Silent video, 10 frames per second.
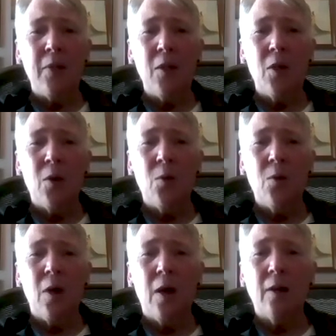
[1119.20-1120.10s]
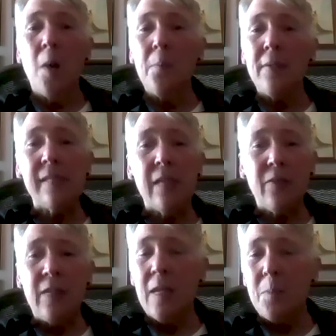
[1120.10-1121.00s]
you know, companies that
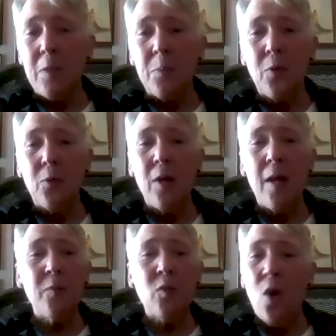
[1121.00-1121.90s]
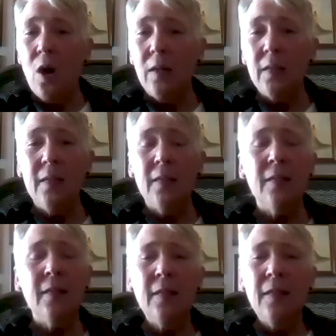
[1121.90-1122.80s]
have EAP programs, call
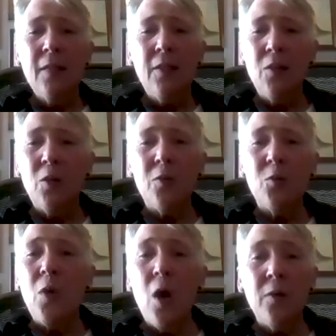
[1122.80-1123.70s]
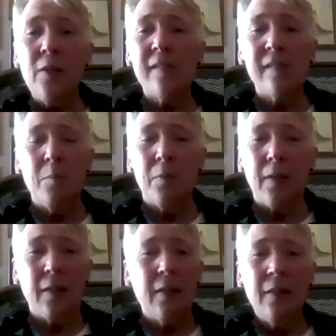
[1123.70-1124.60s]
in, you know, because we all need
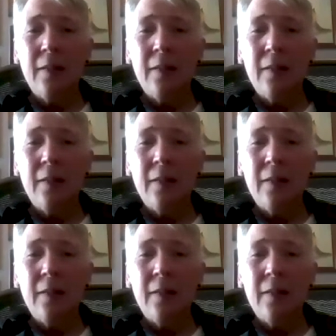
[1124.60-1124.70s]
somebody.